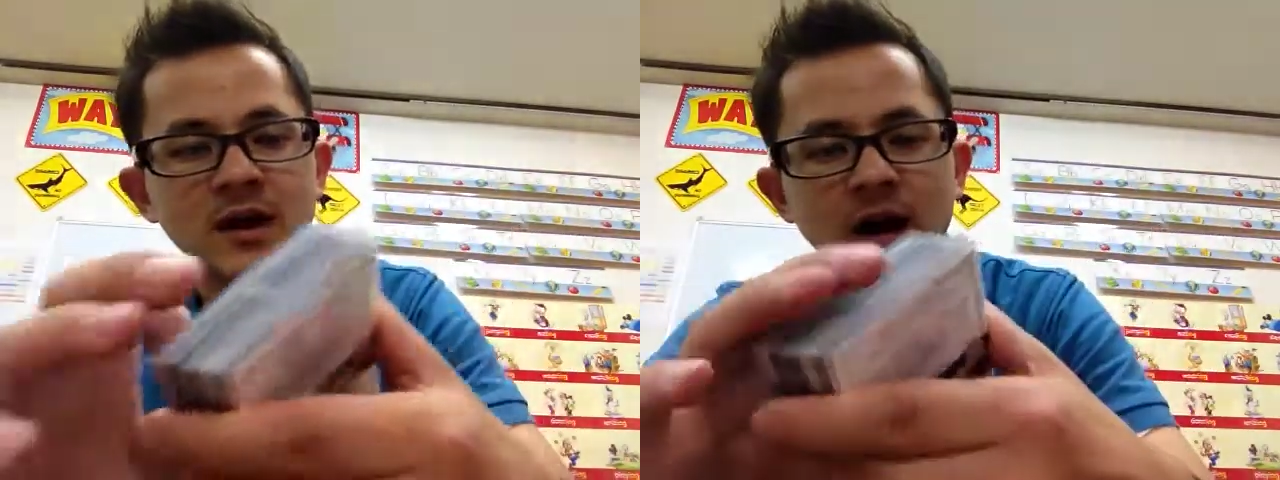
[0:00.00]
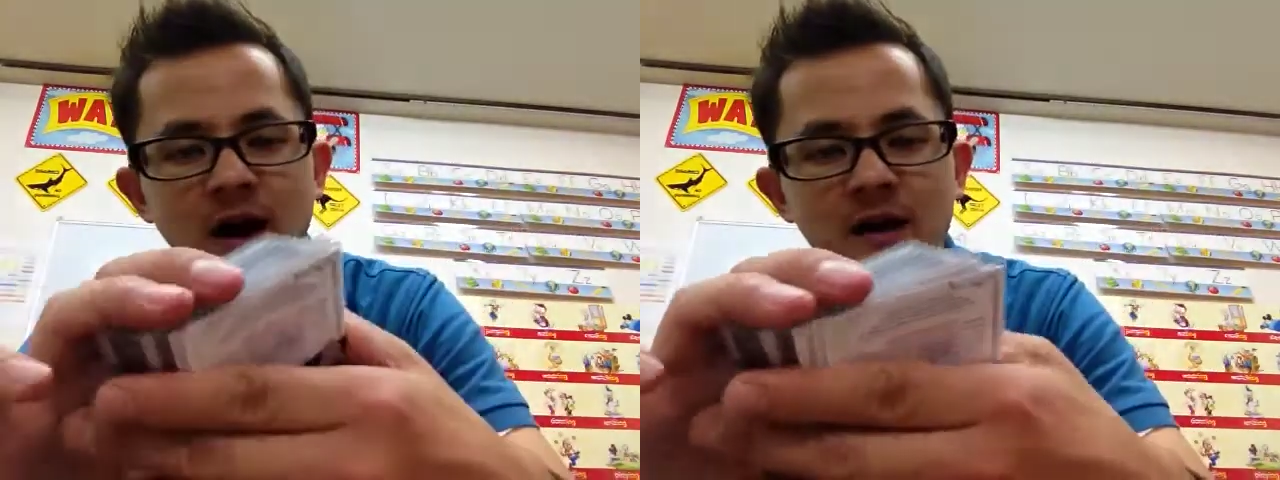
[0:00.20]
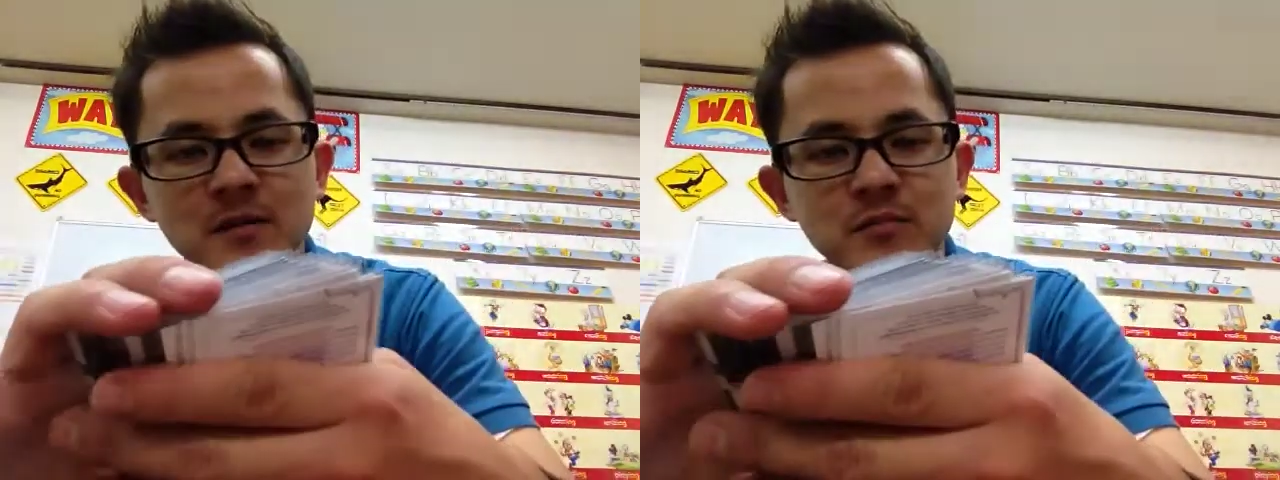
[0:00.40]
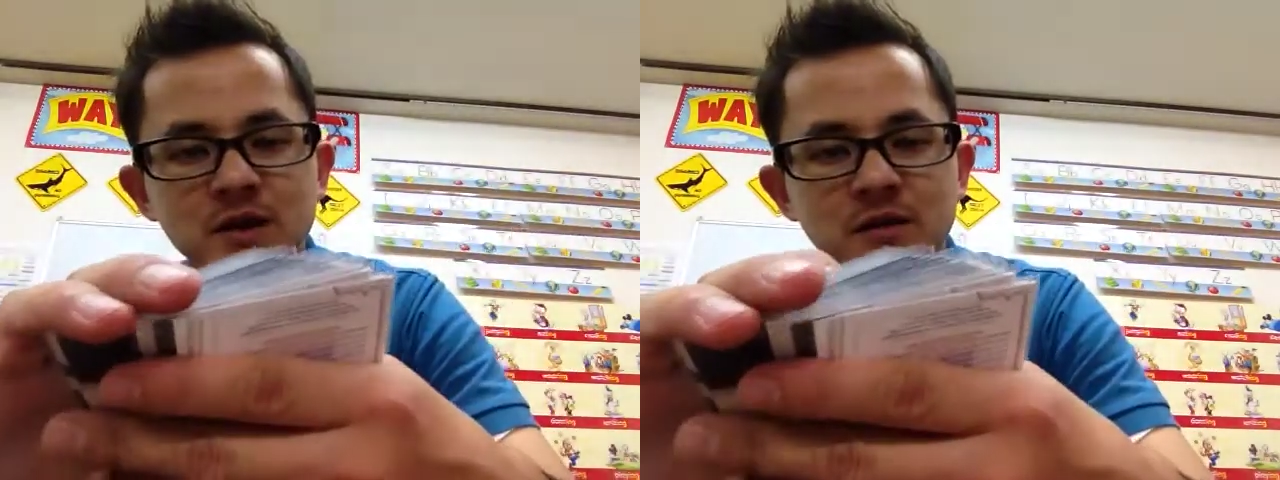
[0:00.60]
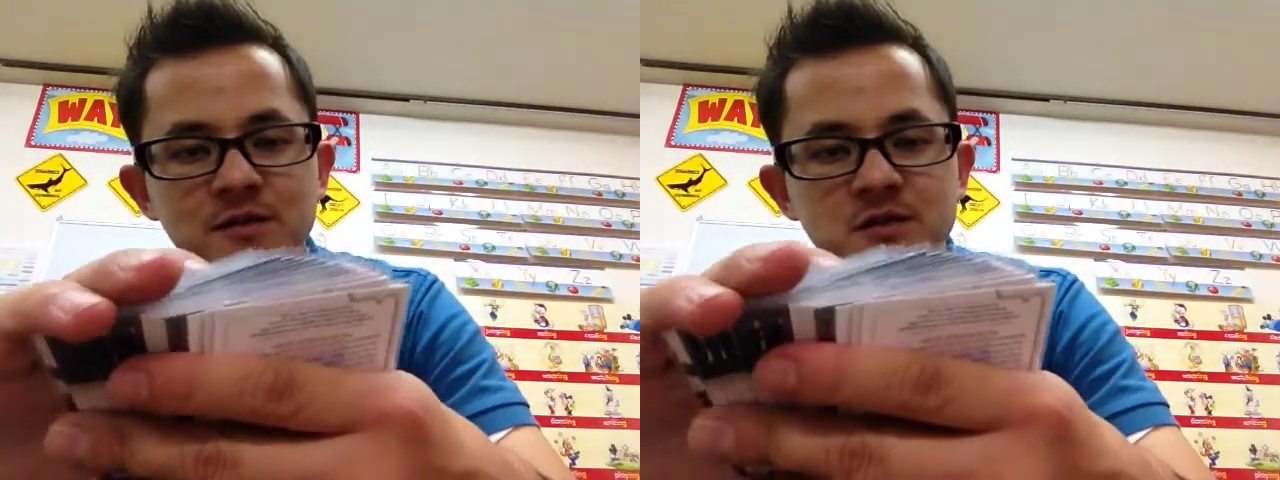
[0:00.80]
I am
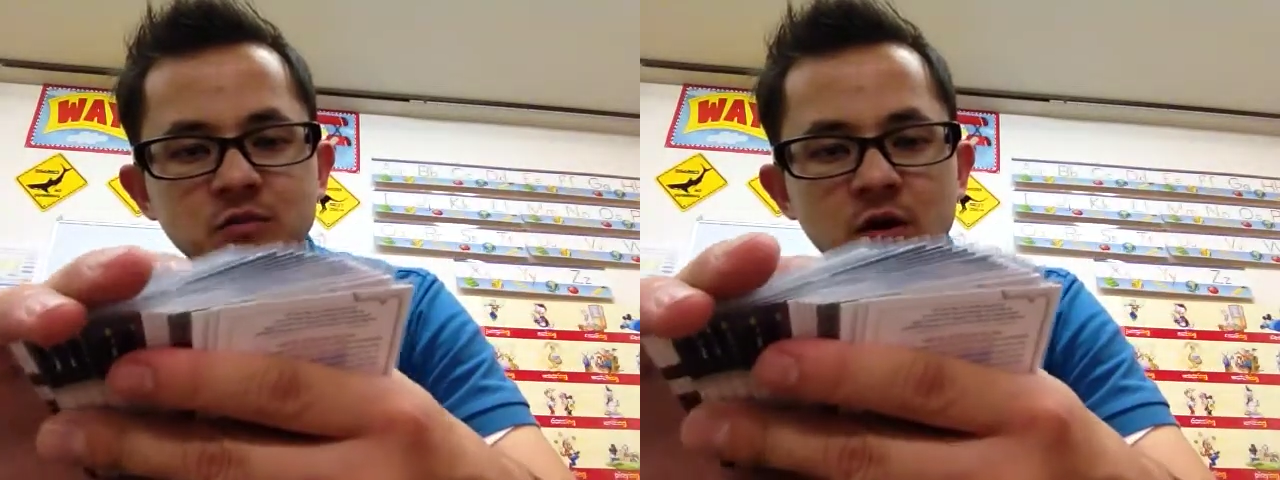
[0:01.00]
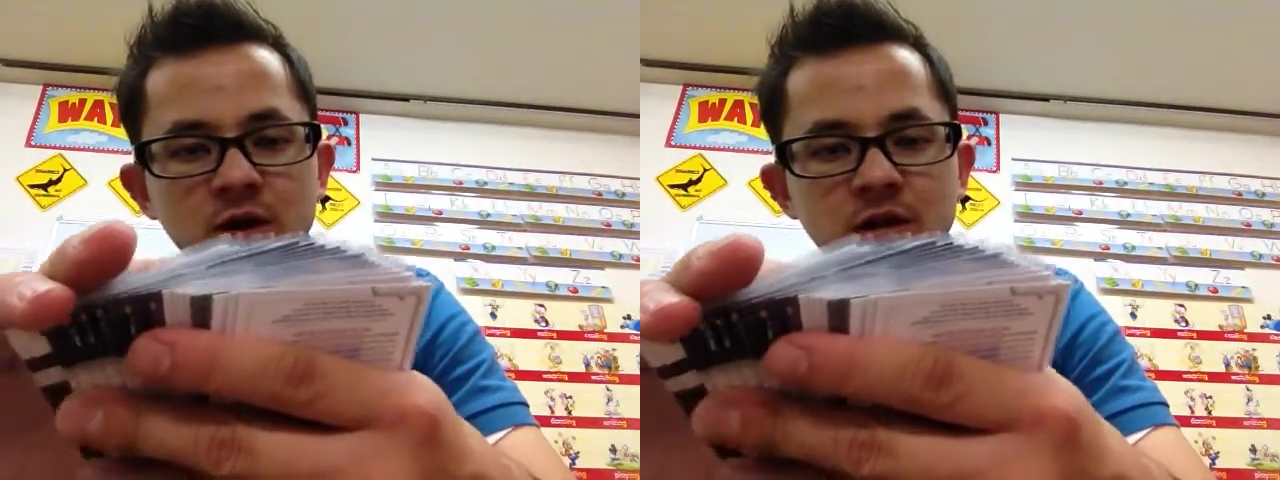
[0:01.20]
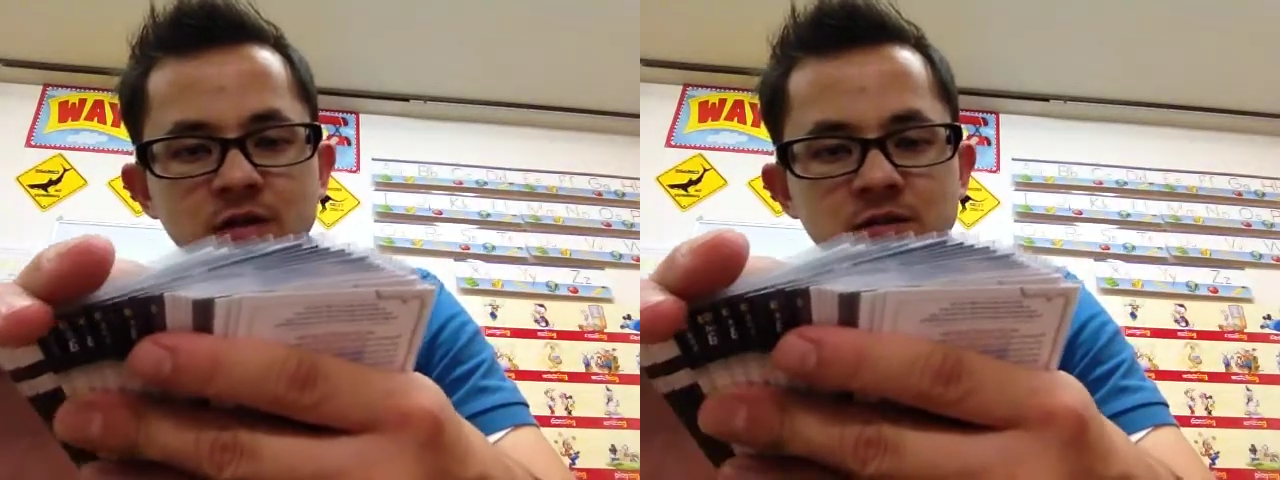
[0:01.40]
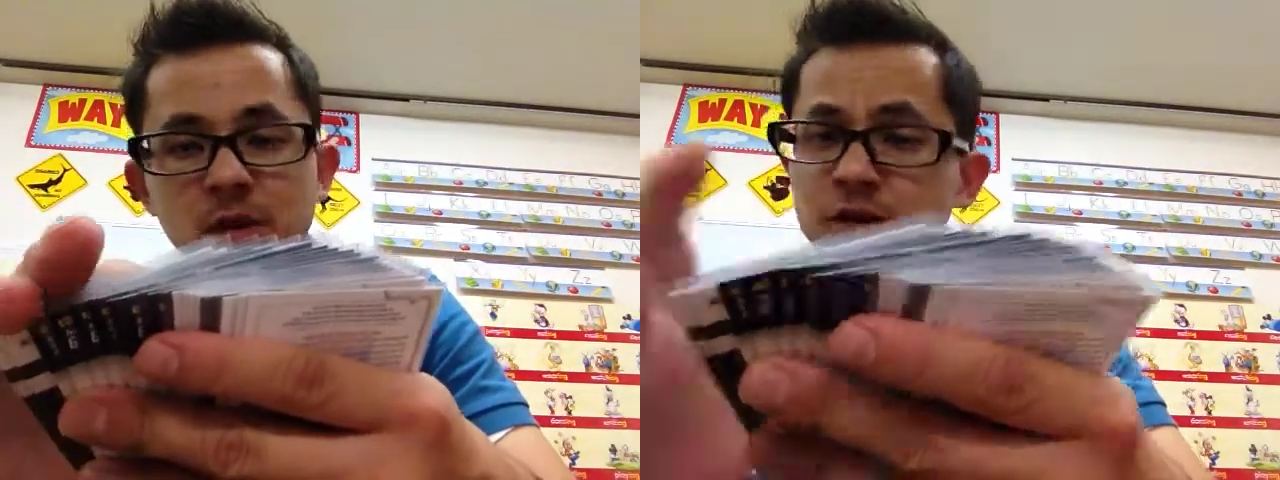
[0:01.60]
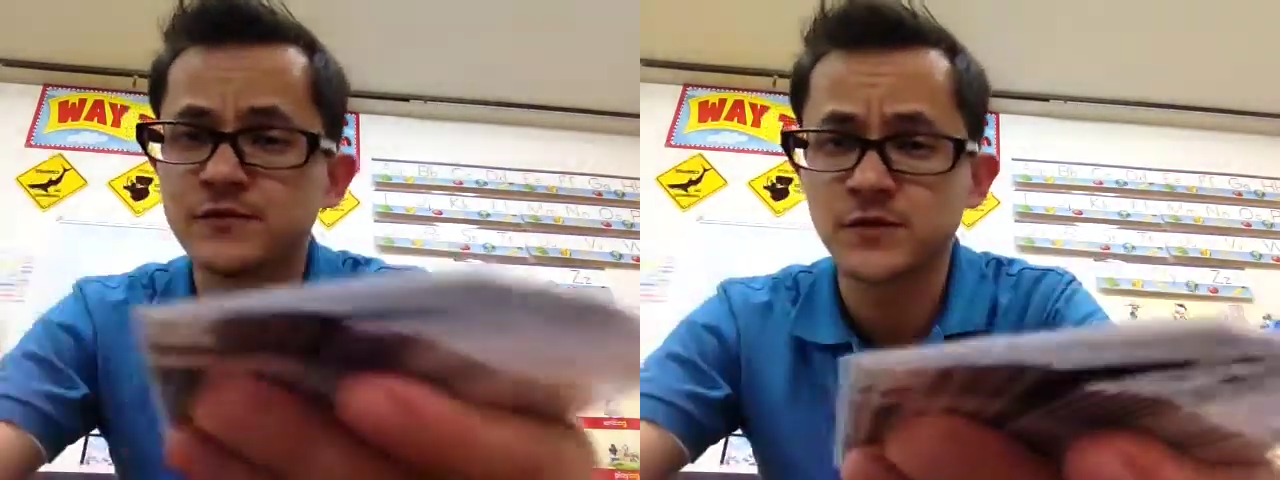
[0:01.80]
big on this product,
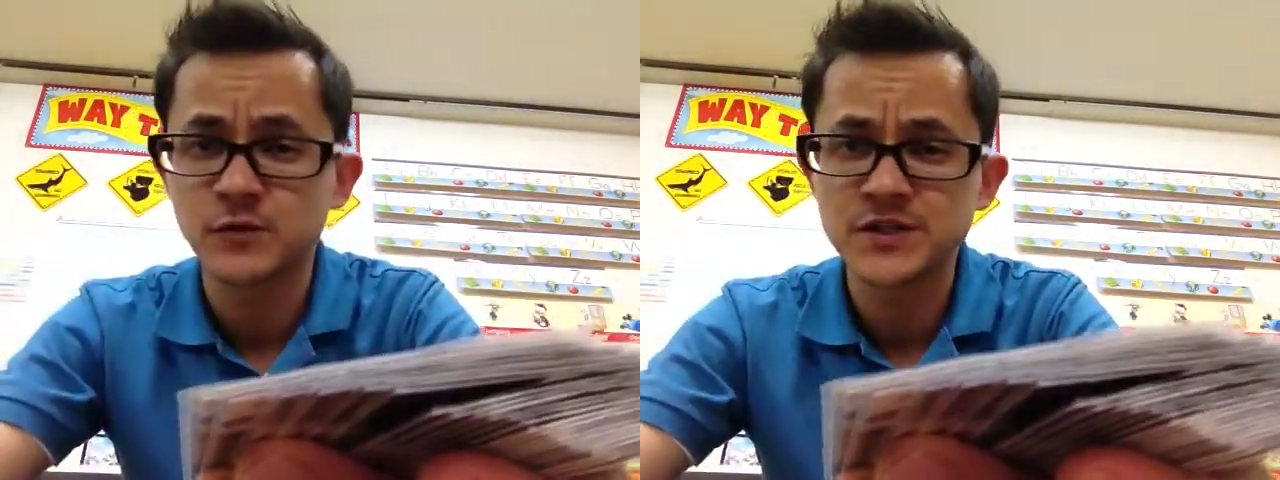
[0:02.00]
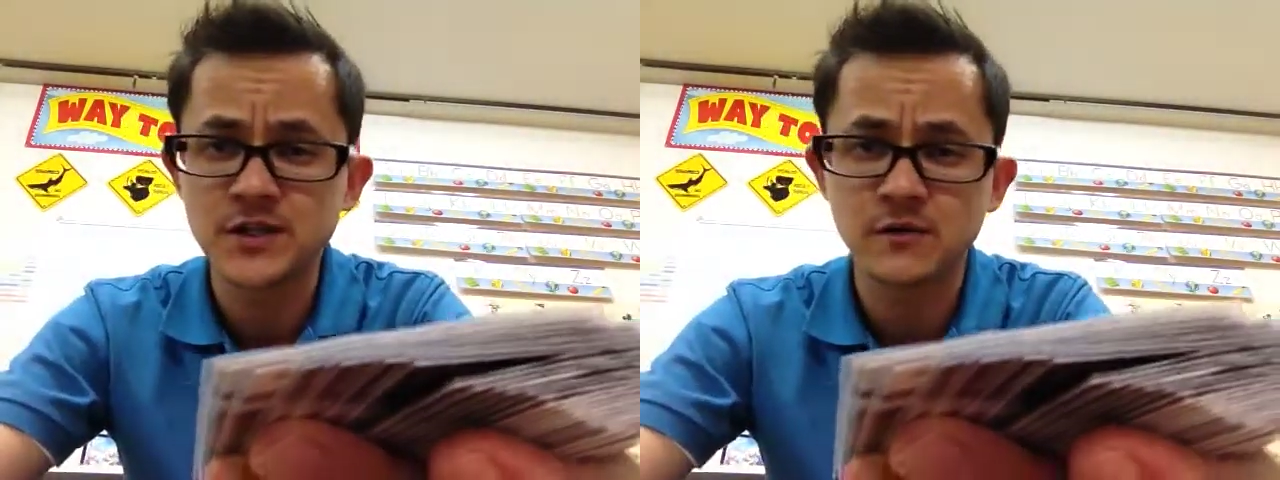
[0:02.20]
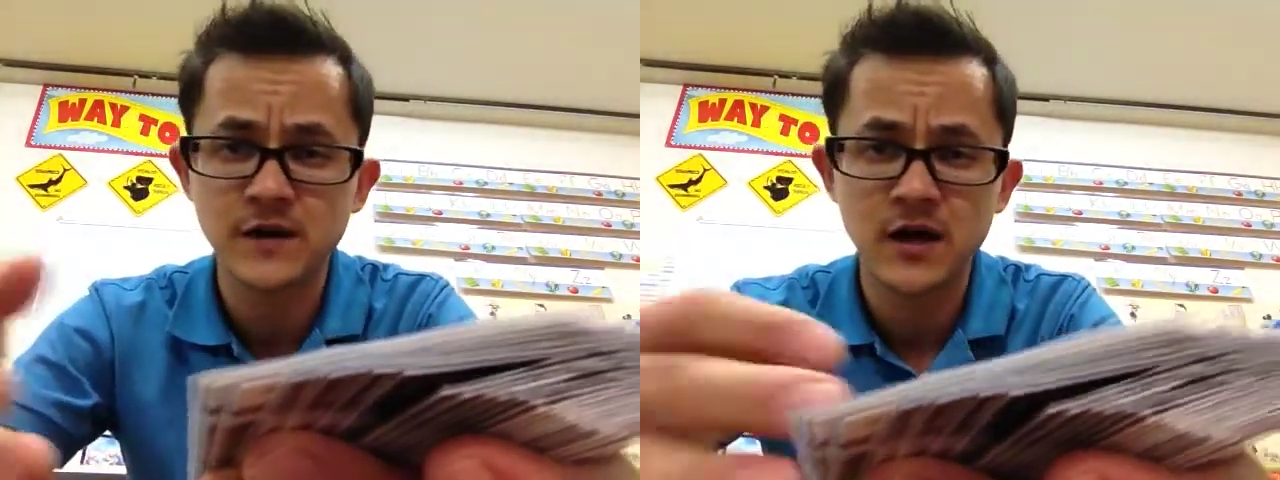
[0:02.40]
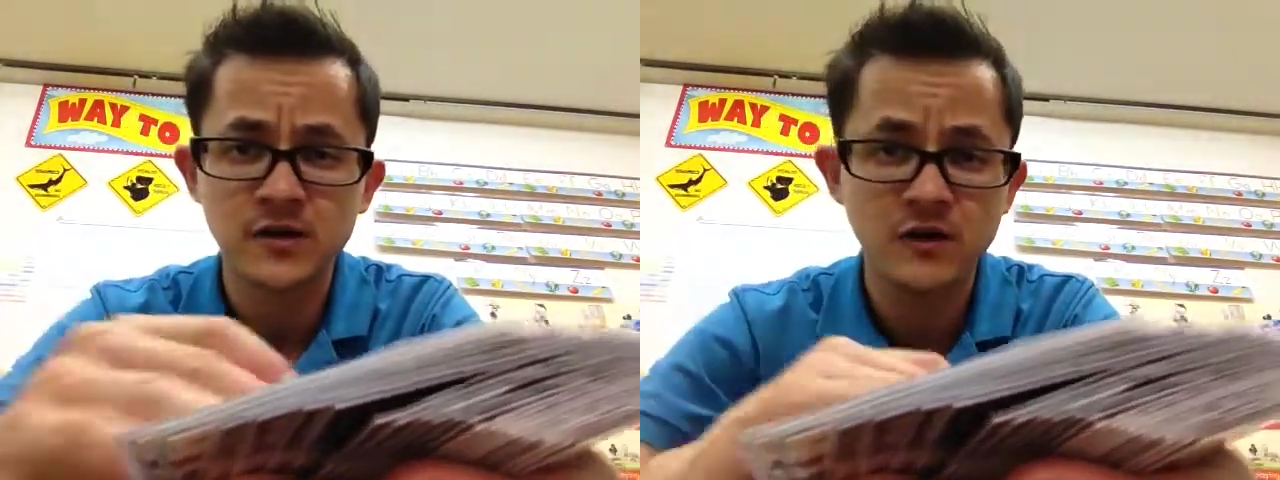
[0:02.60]
mainly for the resale value.